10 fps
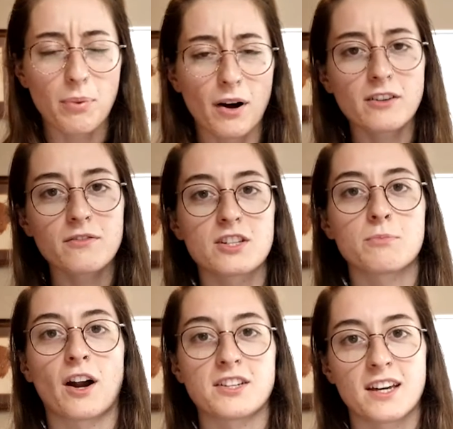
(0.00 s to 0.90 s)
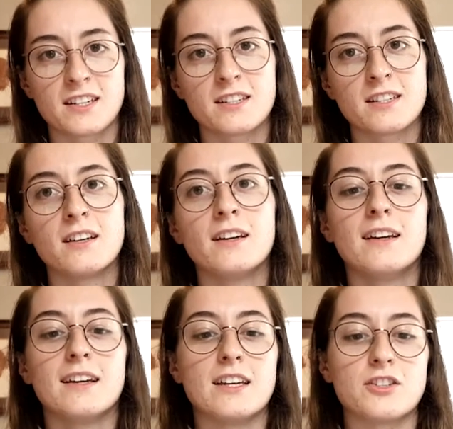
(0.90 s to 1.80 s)
Part of this process
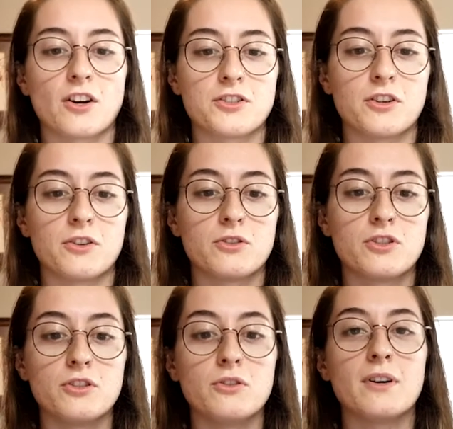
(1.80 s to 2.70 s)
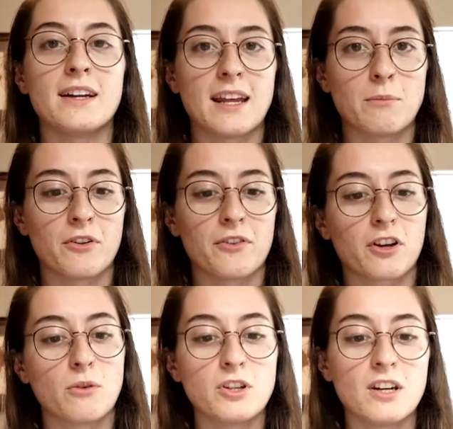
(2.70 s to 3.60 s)
is also to enable the
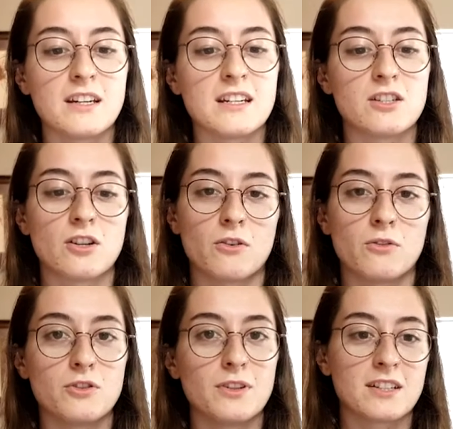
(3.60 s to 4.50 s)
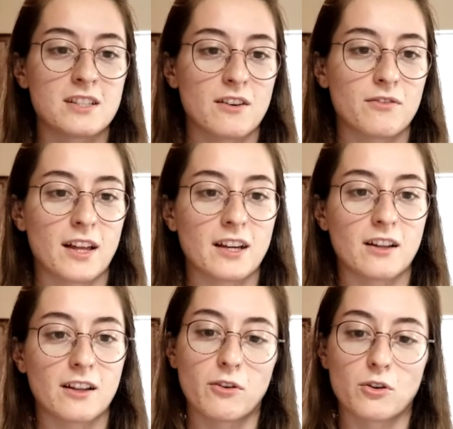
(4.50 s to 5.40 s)
community. So doing stuff
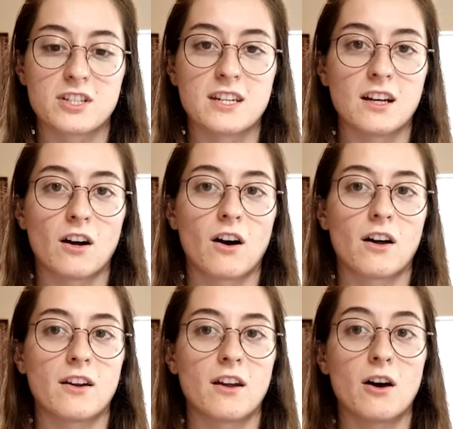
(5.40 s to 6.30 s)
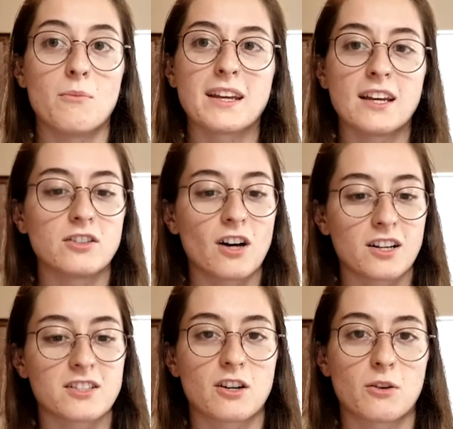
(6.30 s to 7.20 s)
like focusing on uh, making
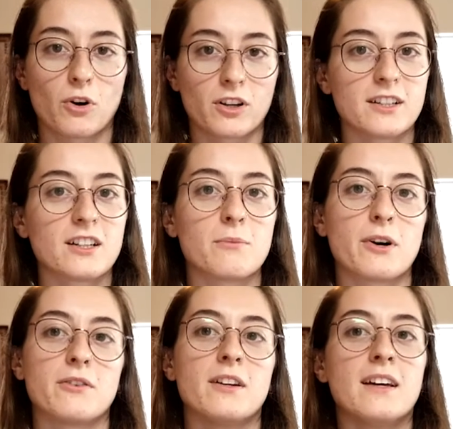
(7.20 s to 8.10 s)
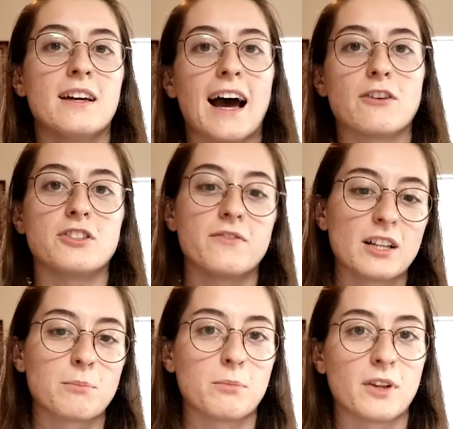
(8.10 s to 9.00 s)
docs that are more clear about how to
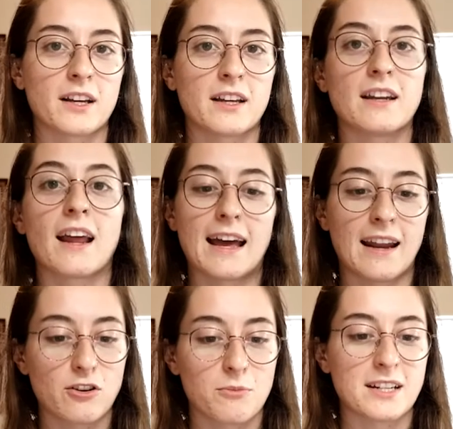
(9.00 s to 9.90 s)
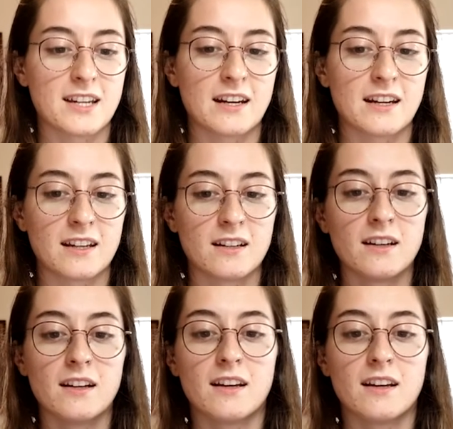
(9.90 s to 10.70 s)
develop a plugin and how to maintain it.